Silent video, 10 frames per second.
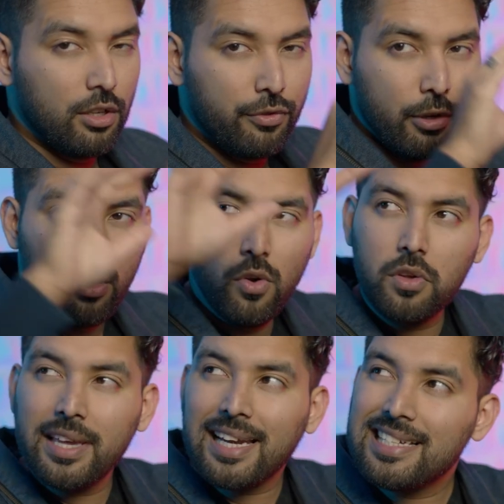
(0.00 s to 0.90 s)
If you
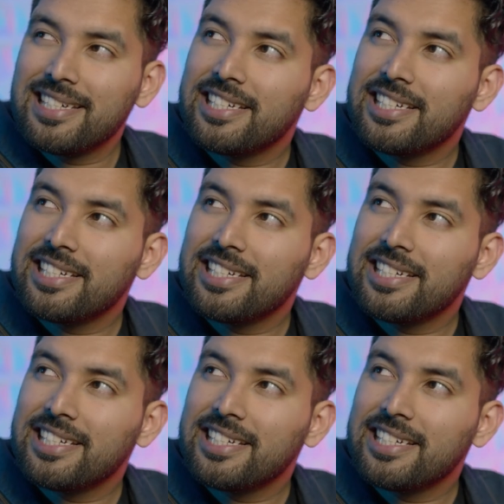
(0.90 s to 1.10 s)
look at a